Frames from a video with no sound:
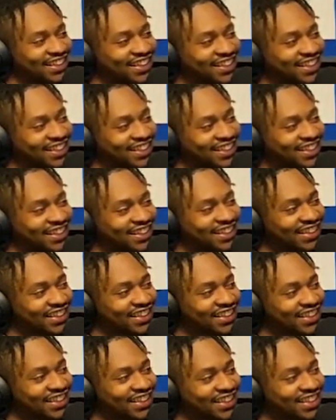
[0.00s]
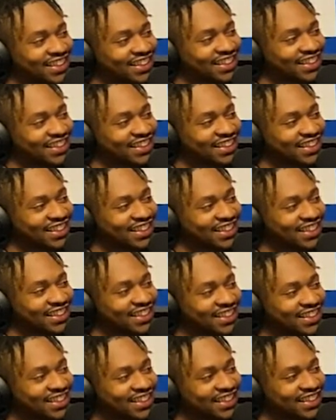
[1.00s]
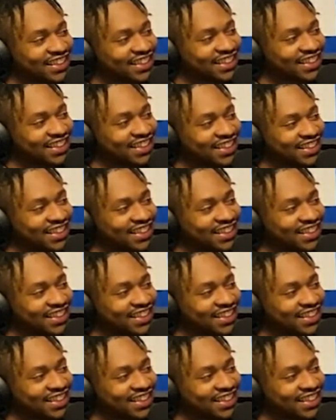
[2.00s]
(silent)